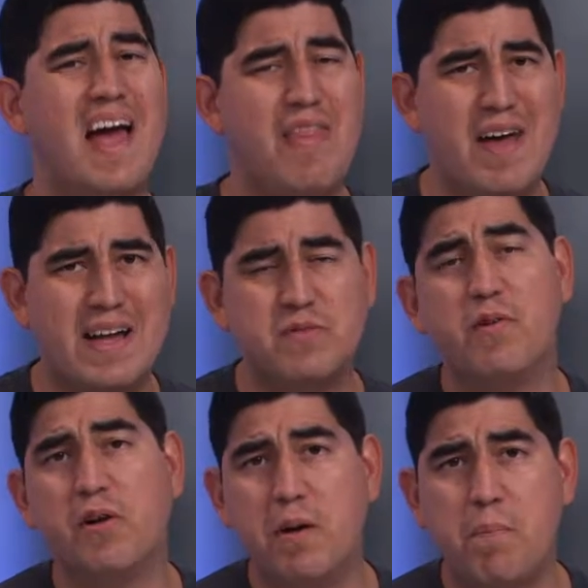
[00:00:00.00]
And that's
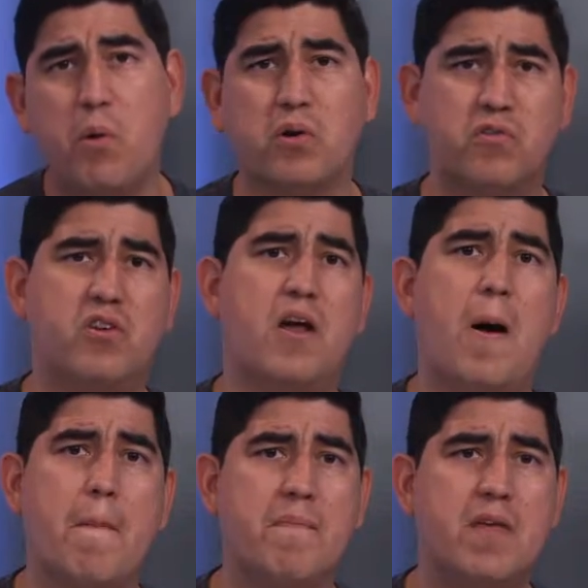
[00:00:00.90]
very important to
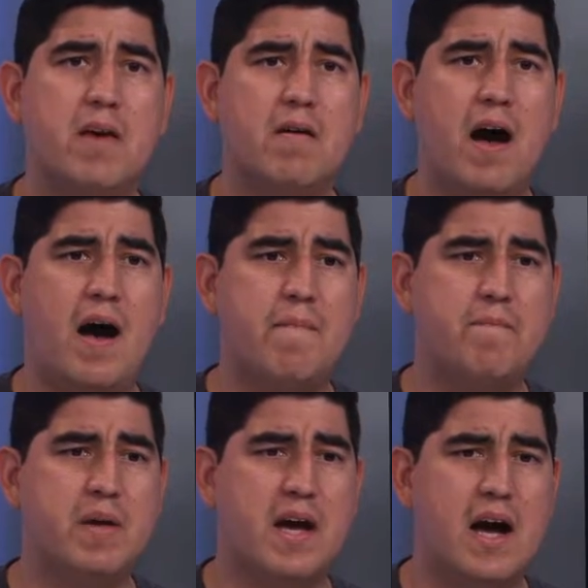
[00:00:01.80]
know.
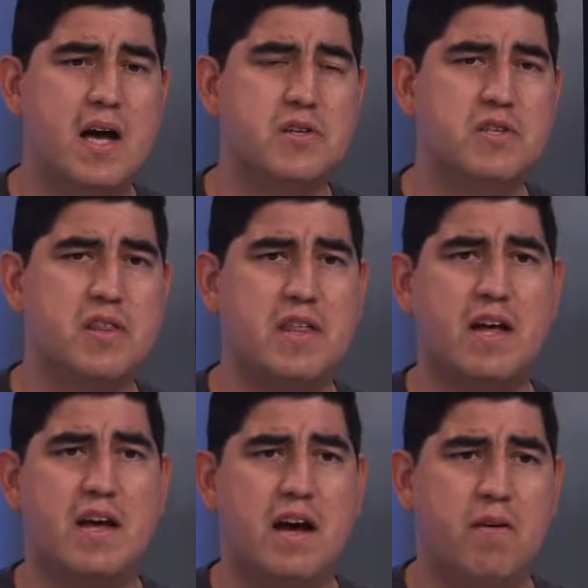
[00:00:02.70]
Because
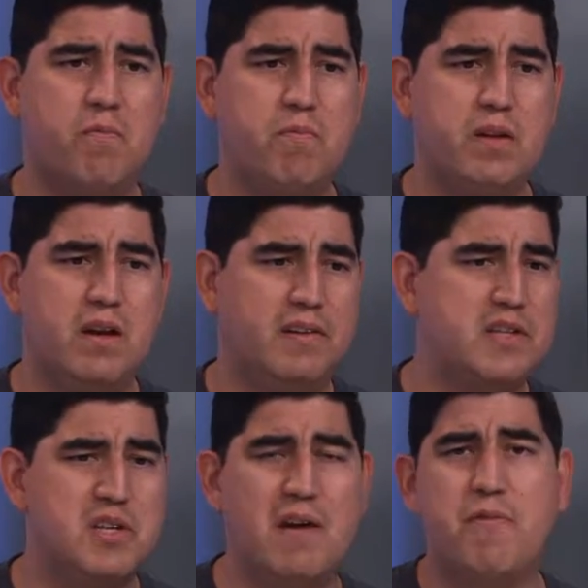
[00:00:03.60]

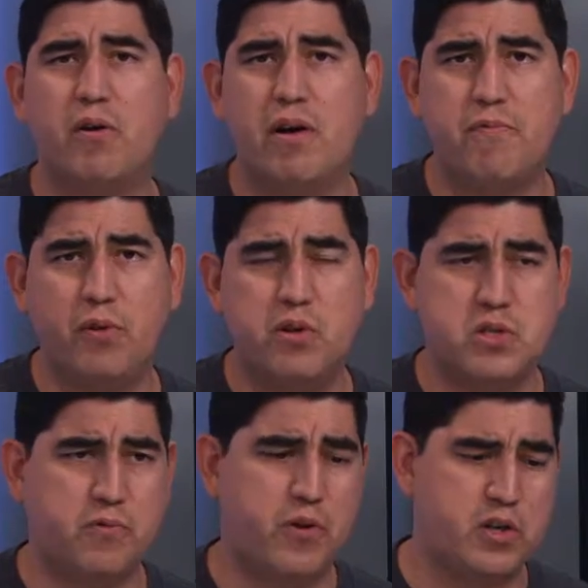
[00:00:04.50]
let's say if they're an
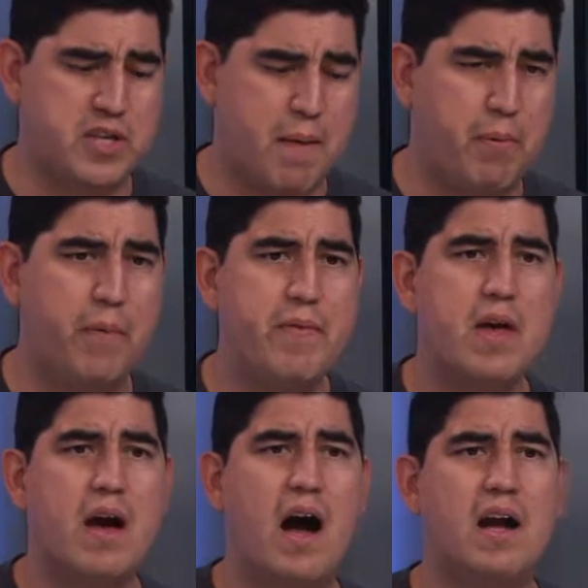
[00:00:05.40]
influencer, for example,
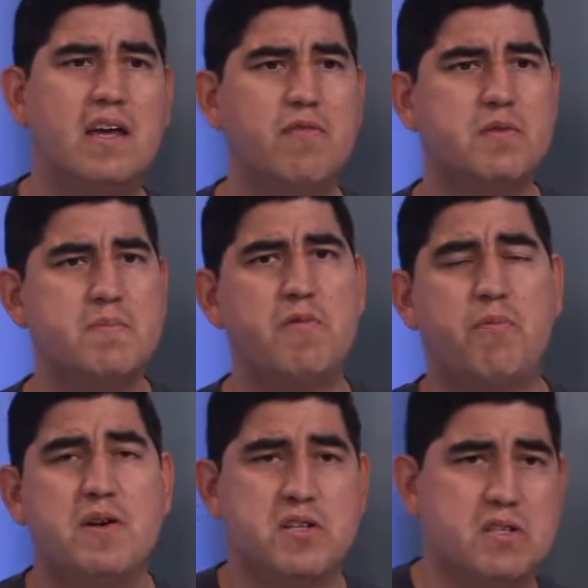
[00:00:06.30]
giving some
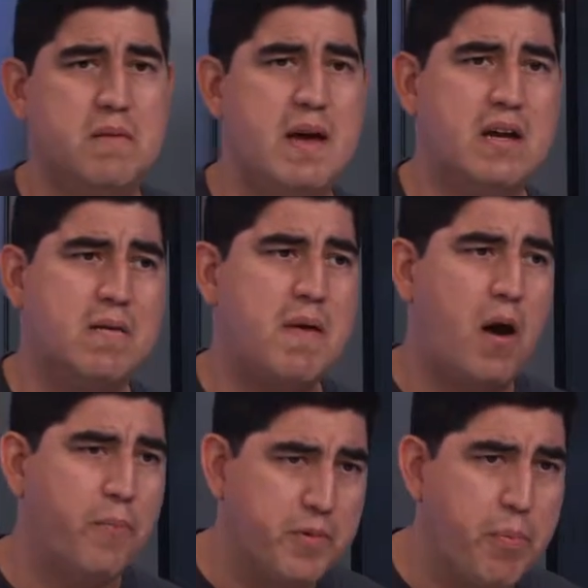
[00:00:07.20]
information is going to make them
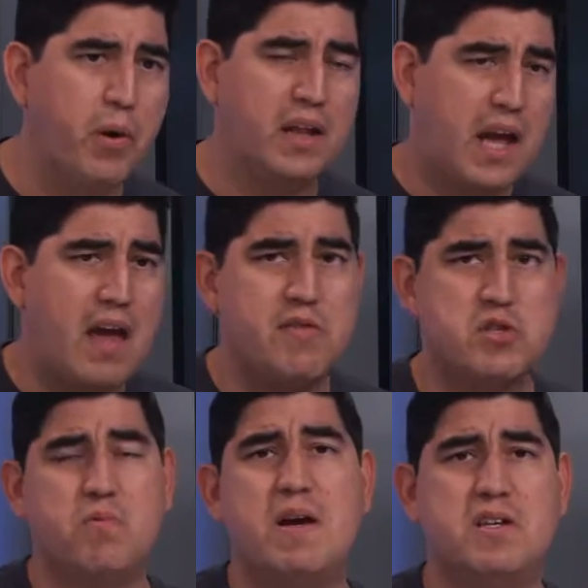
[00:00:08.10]
help to point like, hey, this
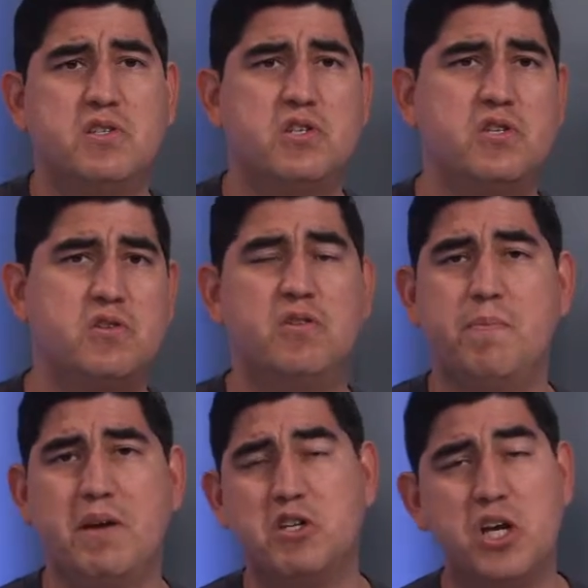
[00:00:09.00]
is the right decision. So they'll
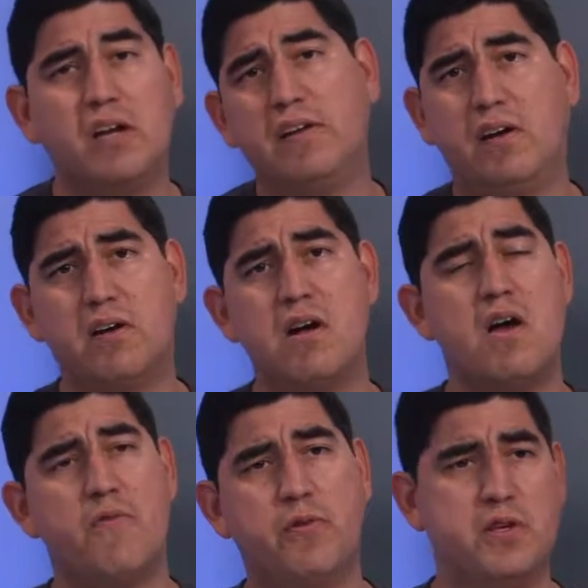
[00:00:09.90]
be a cheerleader
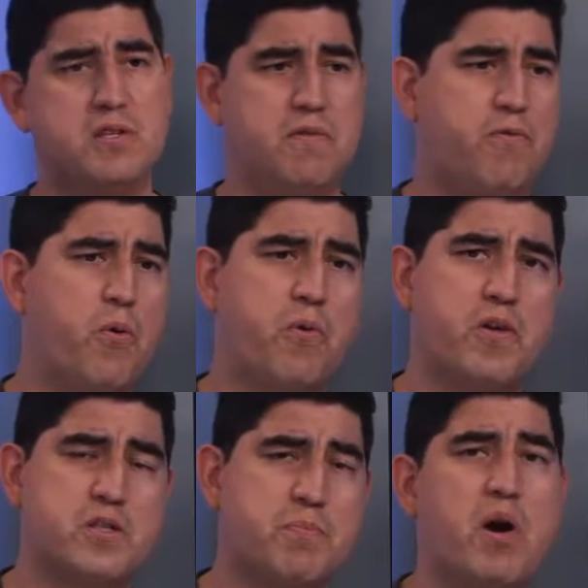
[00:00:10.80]
for
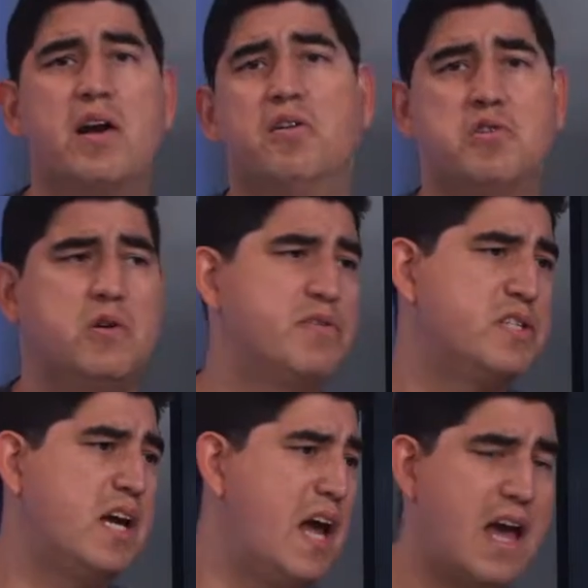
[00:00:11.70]
this product or service,
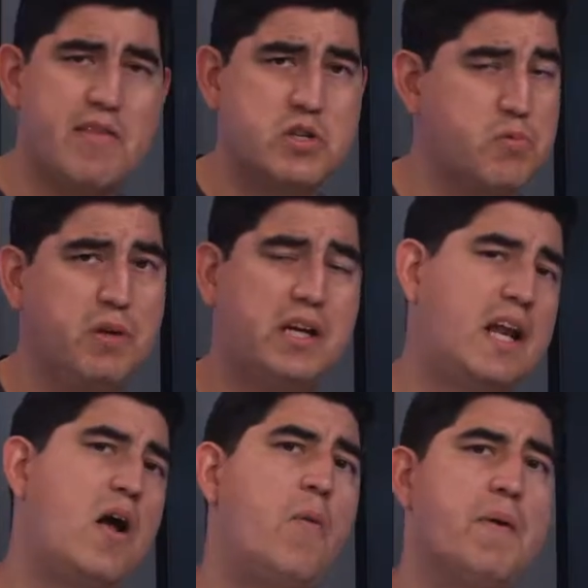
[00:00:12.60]
saying, hey, yeah, this is really
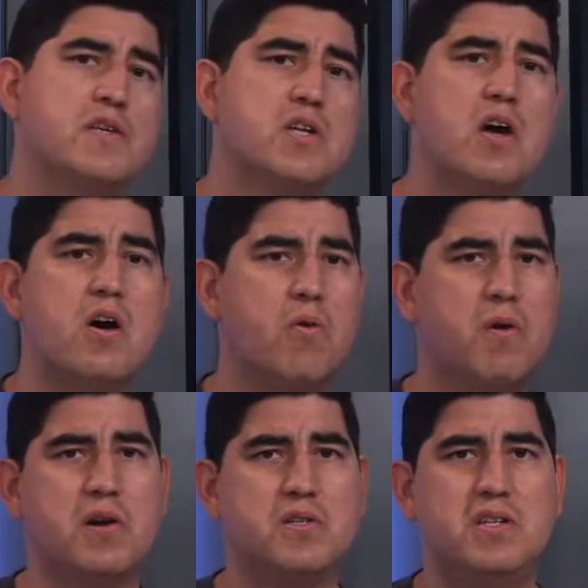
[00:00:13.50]
going to help us.
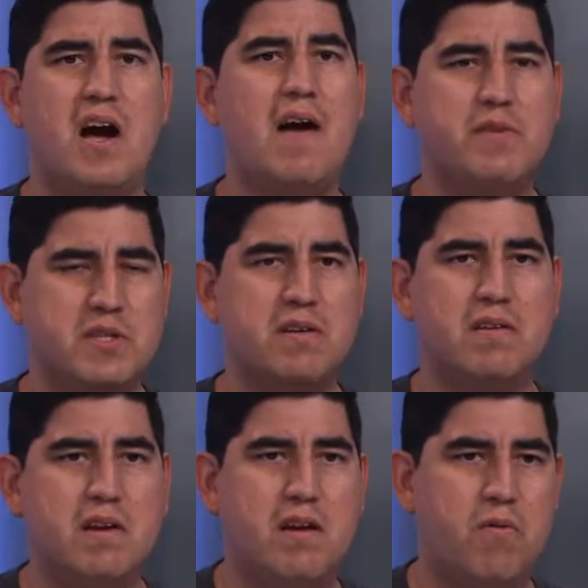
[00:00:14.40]
Whereas
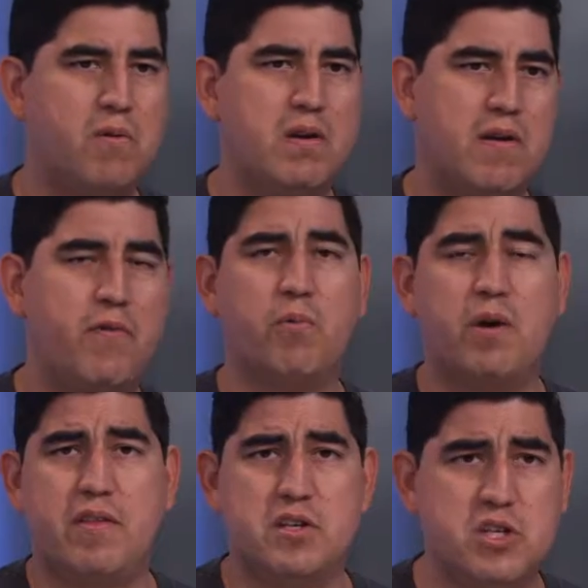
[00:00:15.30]
obviously, if you're
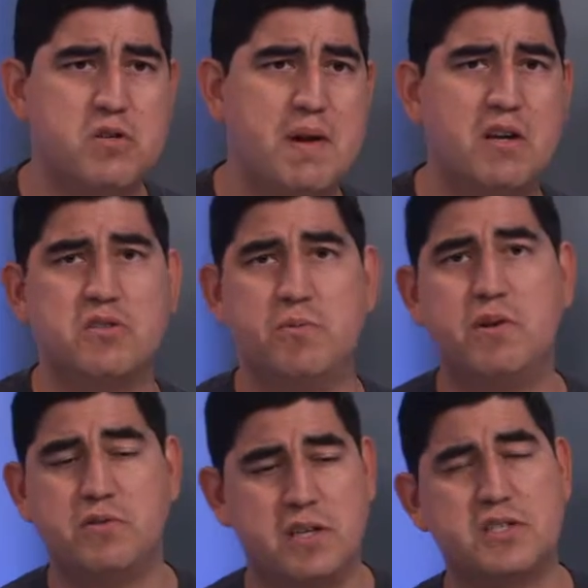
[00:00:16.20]
one of the decision makers, the
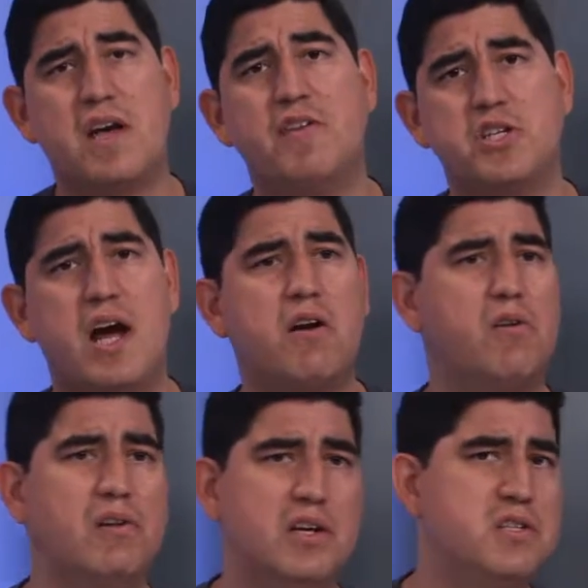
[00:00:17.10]
one who's going to sign the check,
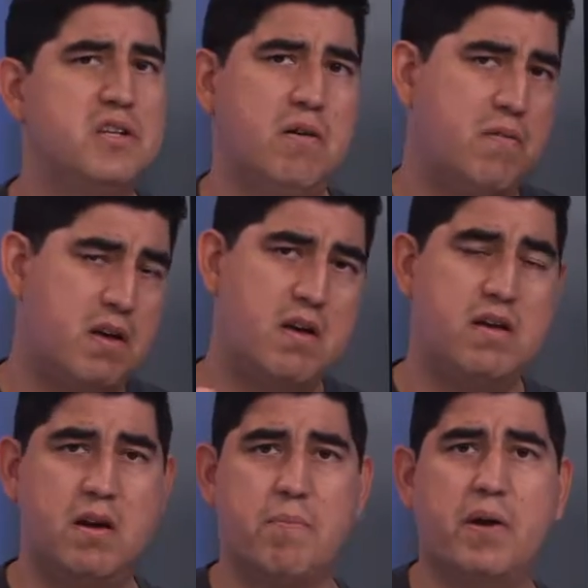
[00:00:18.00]
or at least
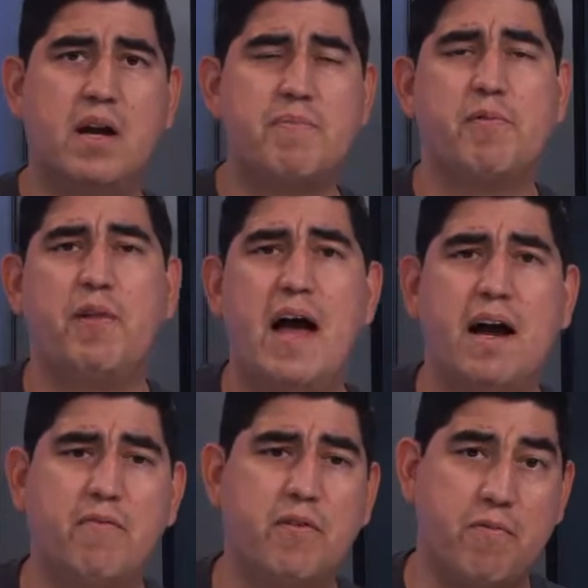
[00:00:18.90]
bring it up the
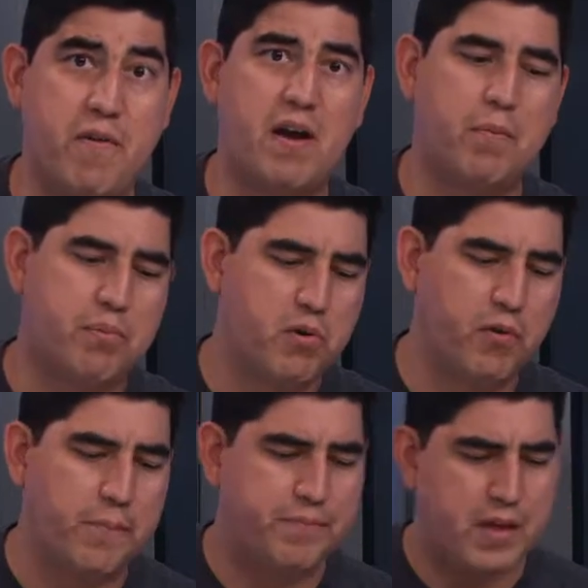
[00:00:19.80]
flag for the final
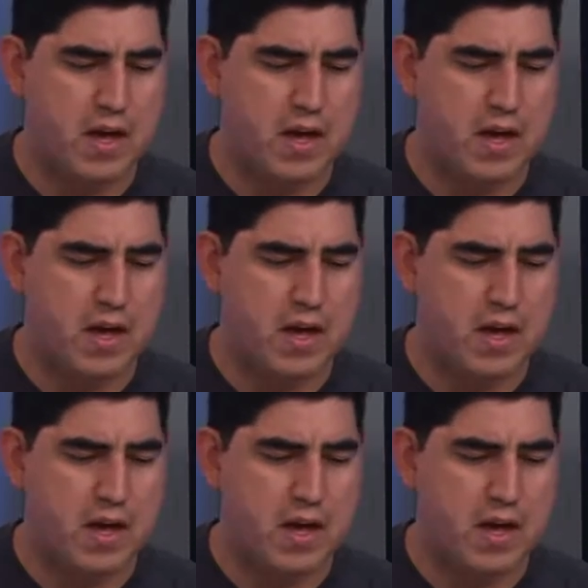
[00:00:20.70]
approval.